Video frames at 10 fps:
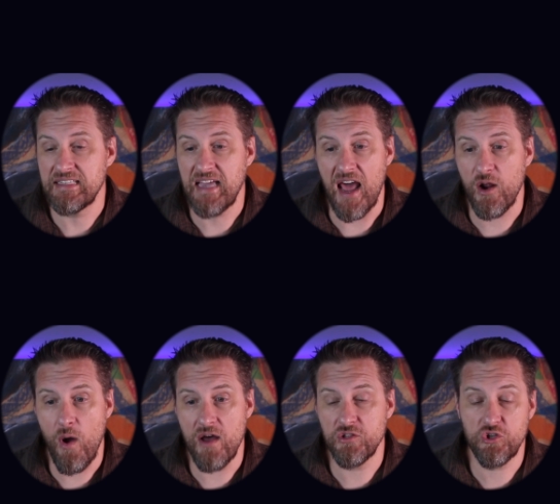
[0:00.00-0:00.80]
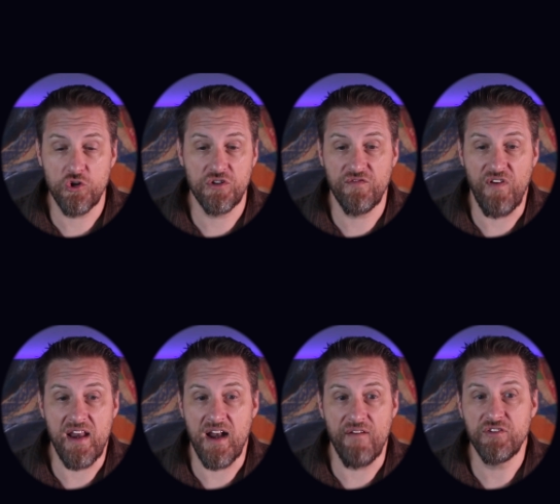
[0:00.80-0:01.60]
It's got to go out and search and
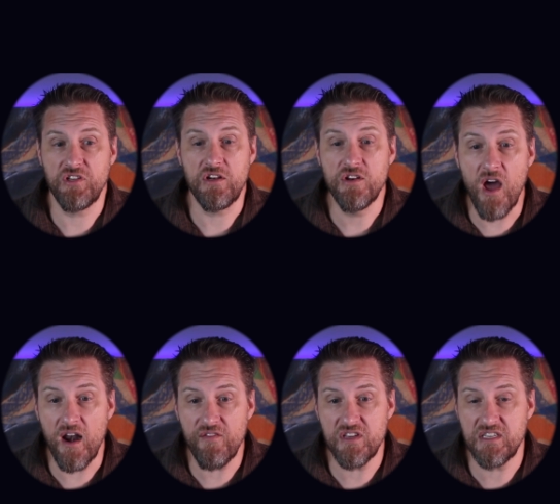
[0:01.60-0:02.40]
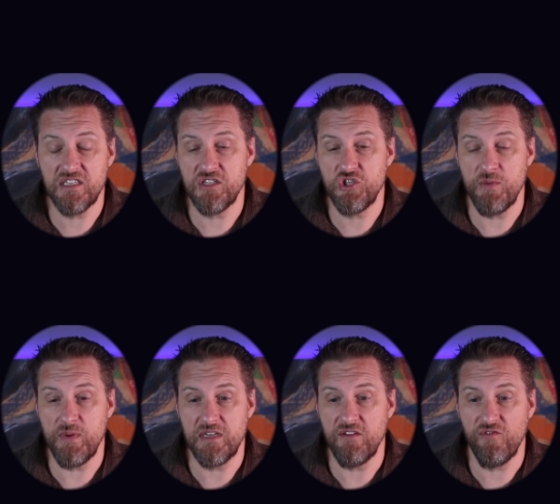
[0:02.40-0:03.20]
find it. Obviously, none of this is in
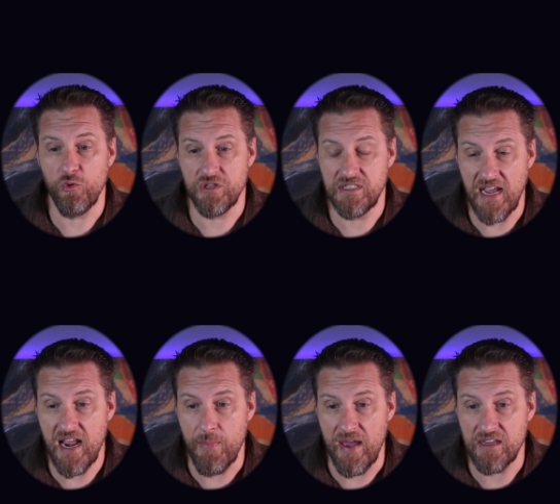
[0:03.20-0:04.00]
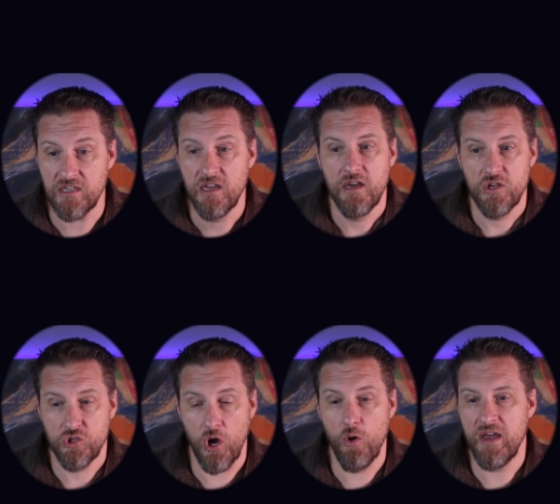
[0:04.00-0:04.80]
GPT-4's database.
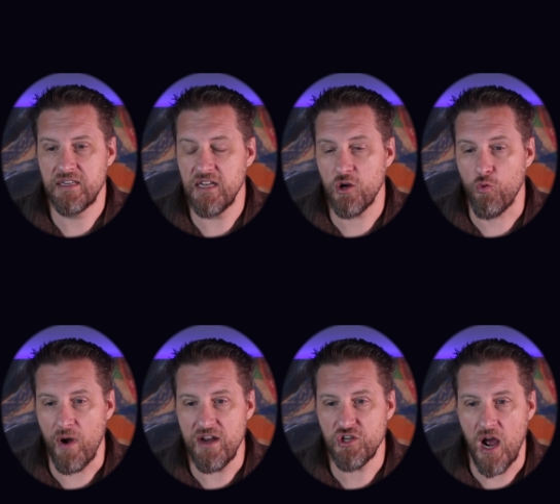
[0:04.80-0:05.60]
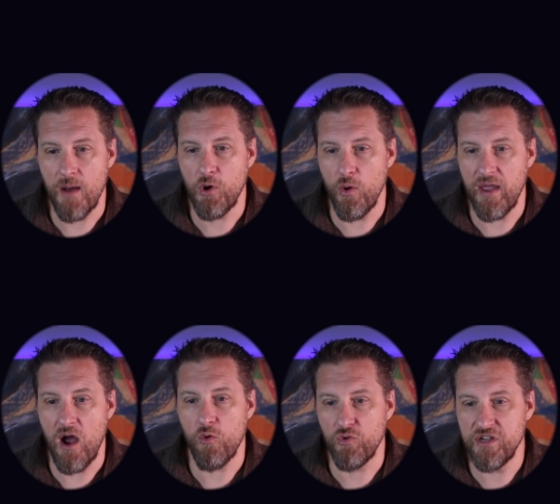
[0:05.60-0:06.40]
So it did a great job going
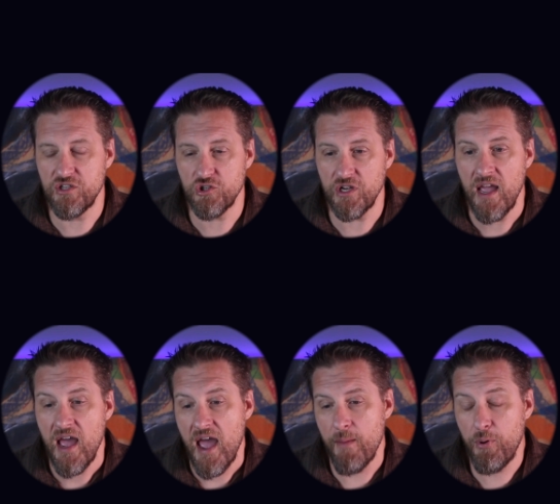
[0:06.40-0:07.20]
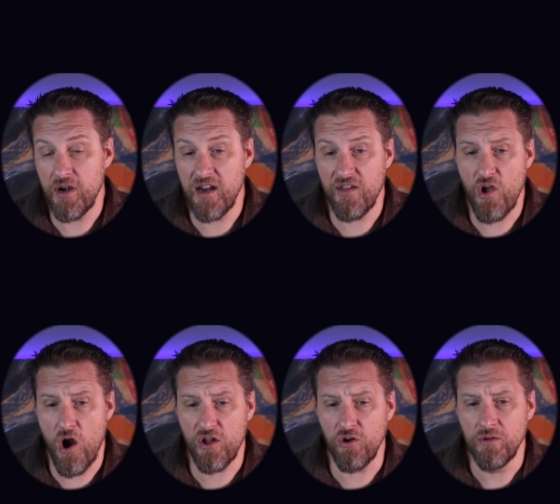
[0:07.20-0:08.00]
out, researching, and putting together the
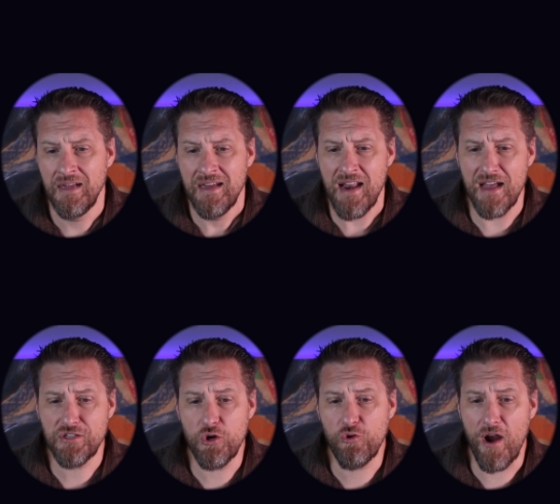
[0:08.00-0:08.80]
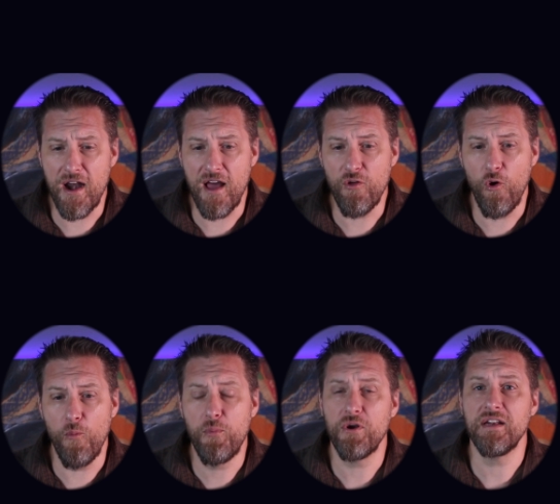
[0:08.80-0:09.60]
article. Not so great on the
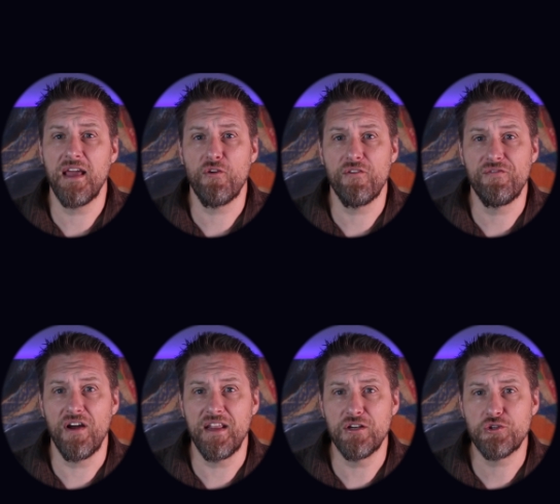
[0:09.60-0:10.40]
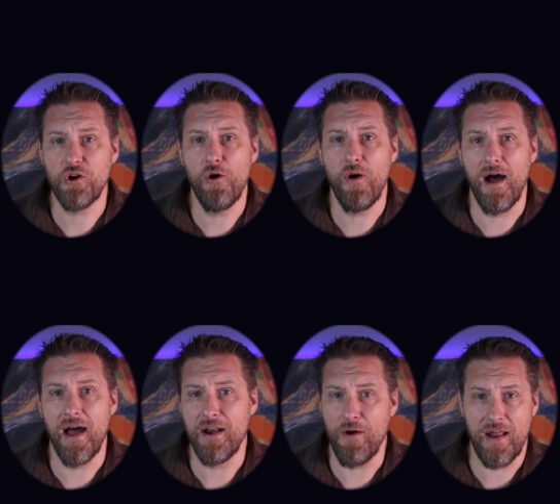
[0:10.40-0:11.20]
whole putting together a funny intro. Uh,
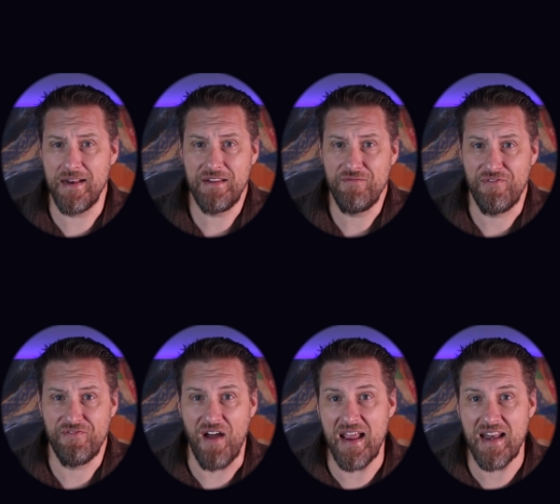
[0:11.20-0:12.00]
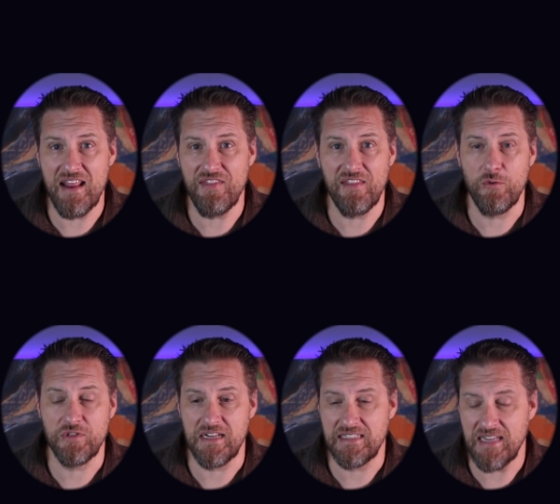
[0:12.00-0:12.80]
I don't. I didn't even find anything that
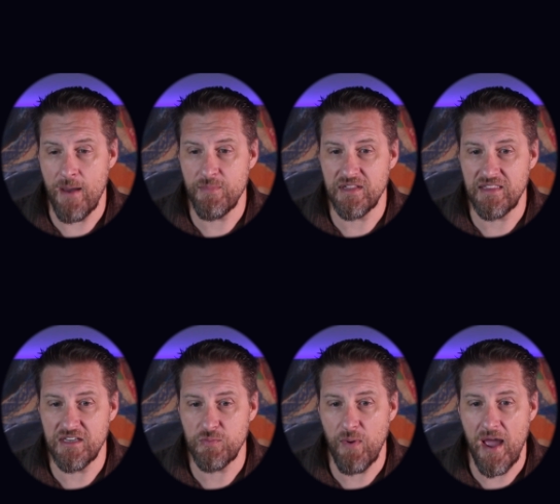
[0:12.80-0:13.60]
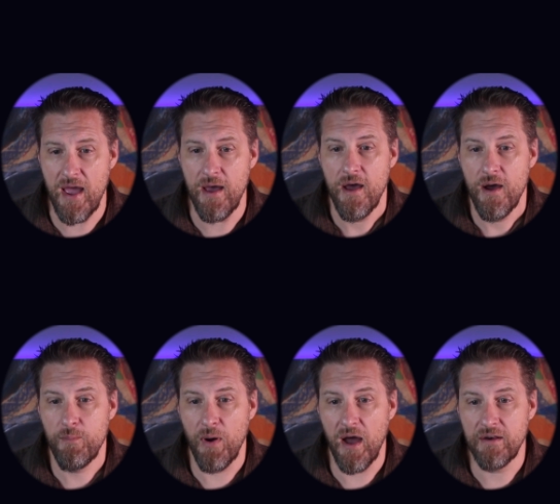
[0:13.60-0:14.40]
was an attempt at this by it.
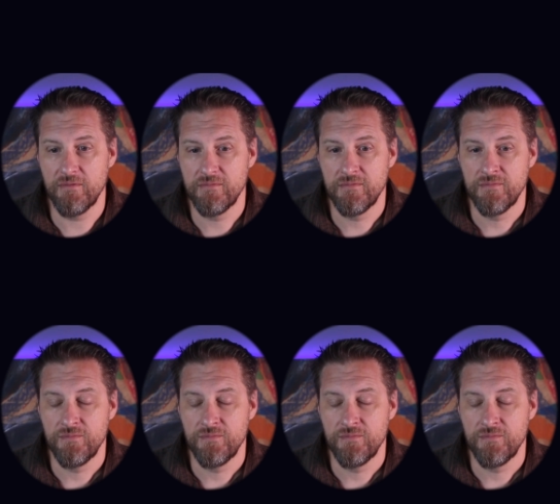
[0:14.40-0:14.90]
But